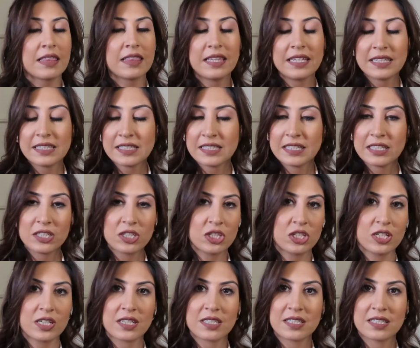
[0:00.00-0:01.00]
This
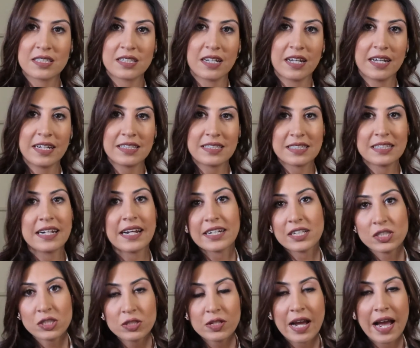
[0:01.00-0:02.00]
is just It's
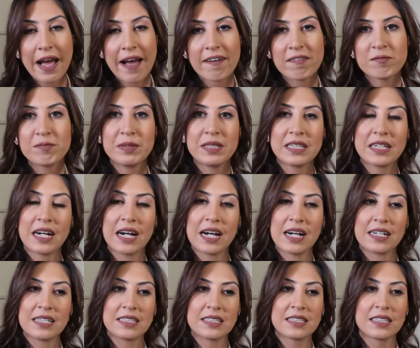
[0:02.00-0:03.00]
nice to have
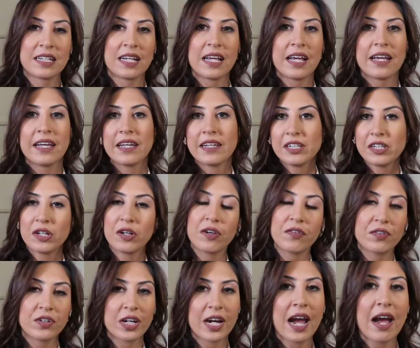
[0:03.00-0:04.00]
because, you know,
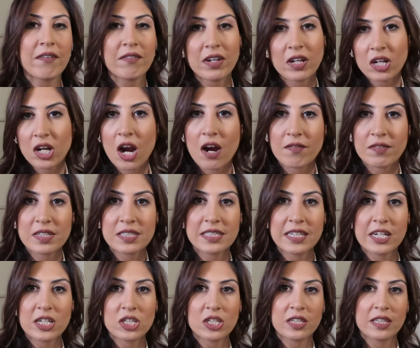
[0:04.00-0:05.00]
if you're having a
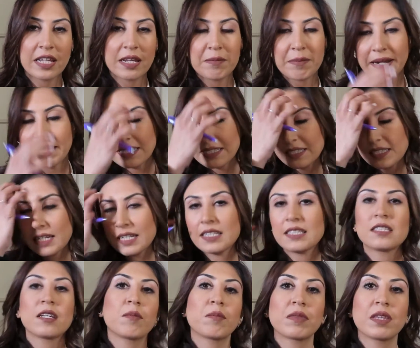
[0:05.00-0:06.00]
conversation, they might say
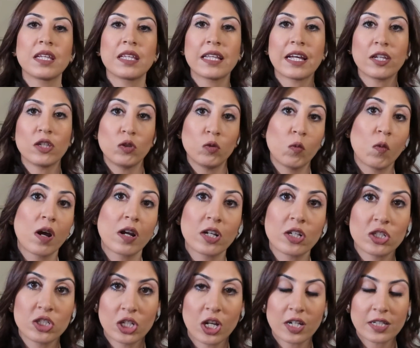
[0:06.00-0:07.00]
something that you want
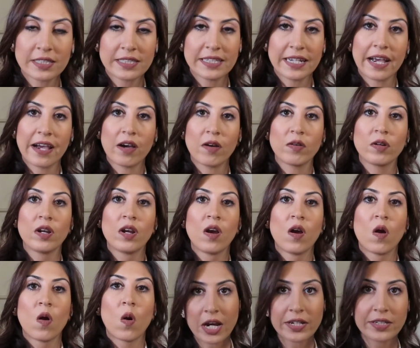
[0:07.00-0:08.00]
to jot down.
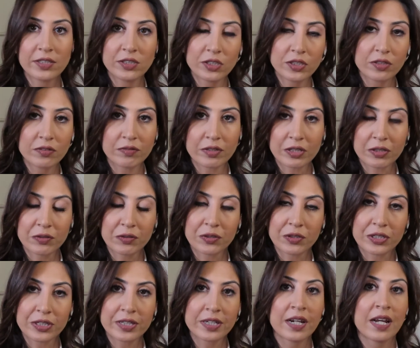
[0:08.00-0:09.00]
Talking to the
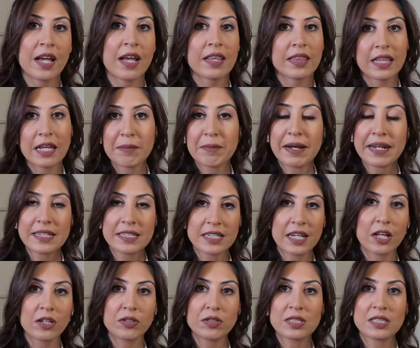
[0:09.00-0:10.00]
recruiter, they might
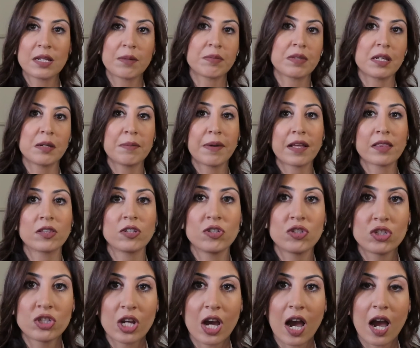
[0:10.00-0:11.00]
tell you something about the
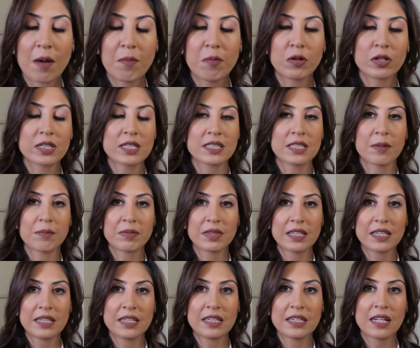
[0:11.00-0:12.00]
job or
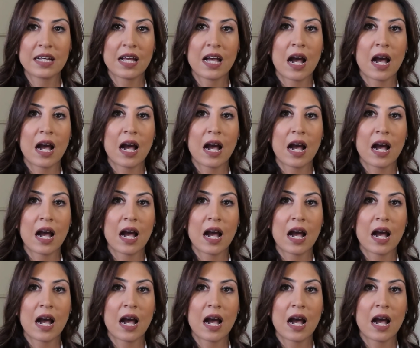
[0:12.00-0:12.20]
something